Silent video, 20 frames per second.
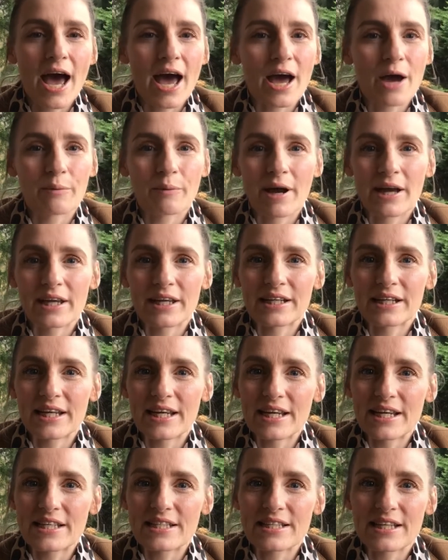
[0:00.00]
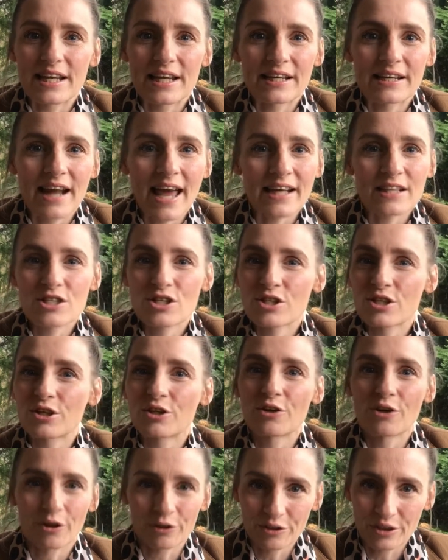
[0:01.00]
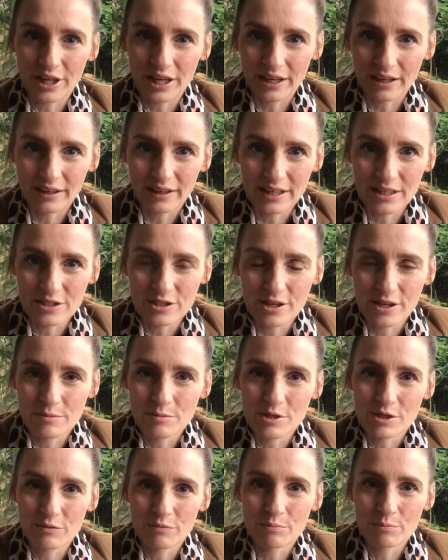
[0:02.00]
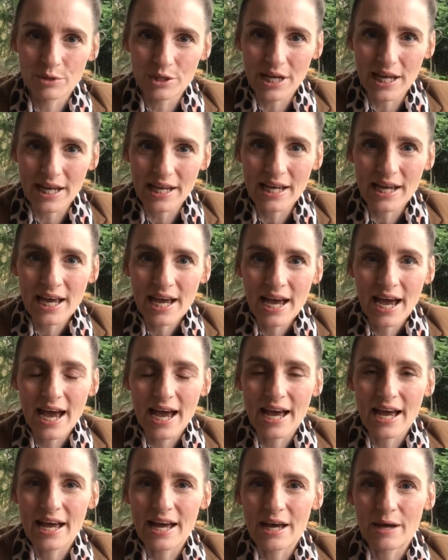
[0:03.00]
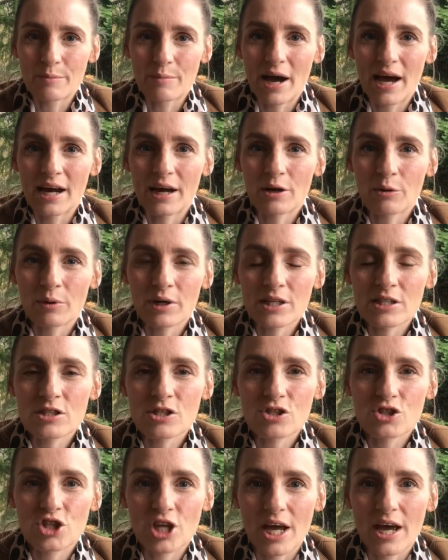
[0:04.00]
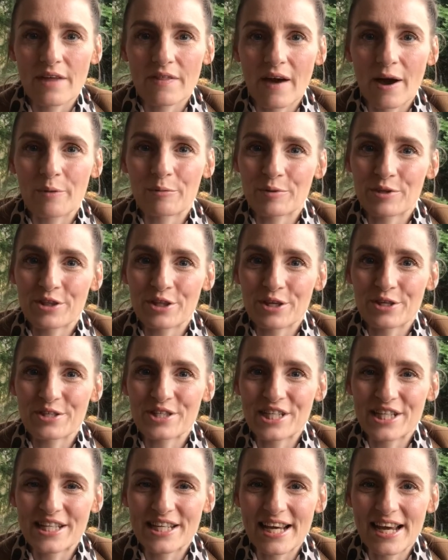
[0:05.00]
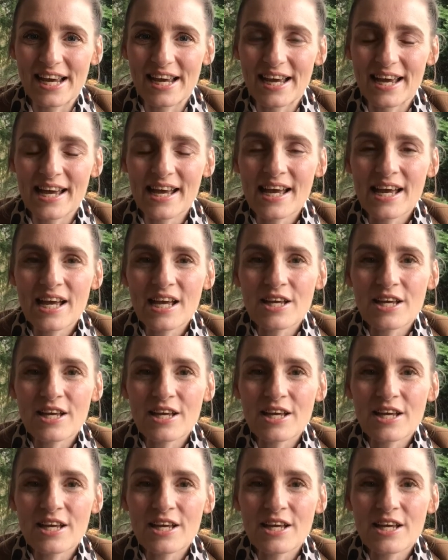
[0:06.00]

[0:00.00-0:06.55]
where you need next to nothing in terms of money, and I wanted to share that with you today.